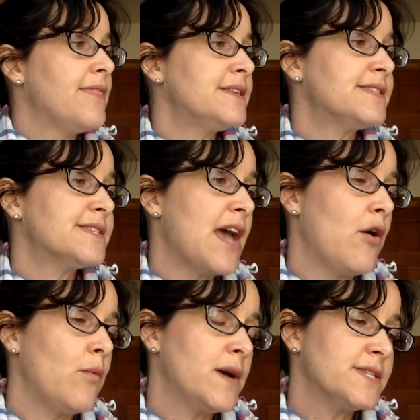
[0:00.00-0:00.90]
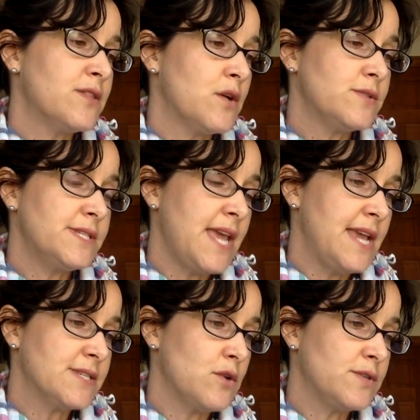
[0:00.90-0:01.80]
This is how it was in those
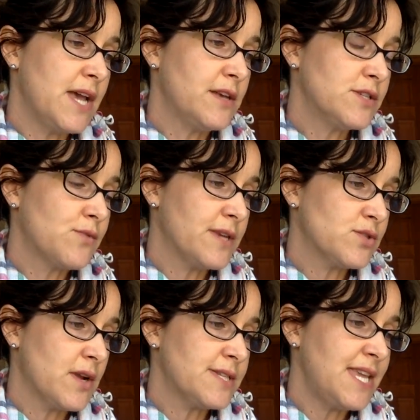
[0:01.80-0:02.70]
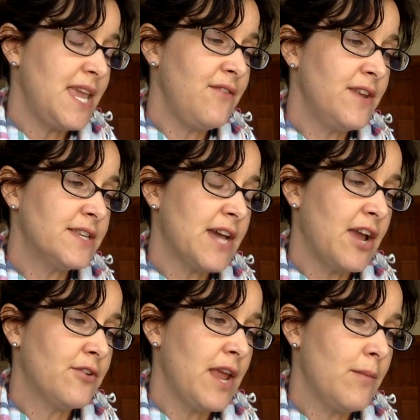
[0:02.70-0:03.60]
days. Hotels, restaurants, even
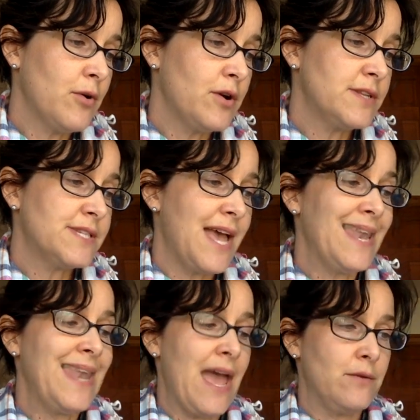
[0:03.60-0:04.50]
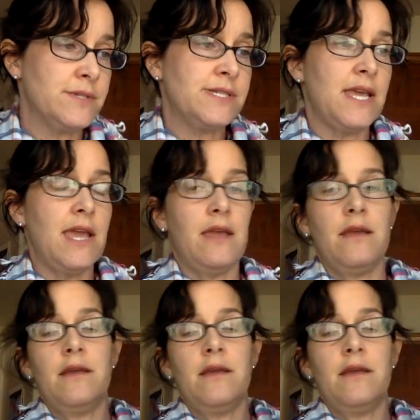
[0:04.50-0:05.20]
entire neighborhoods announcing.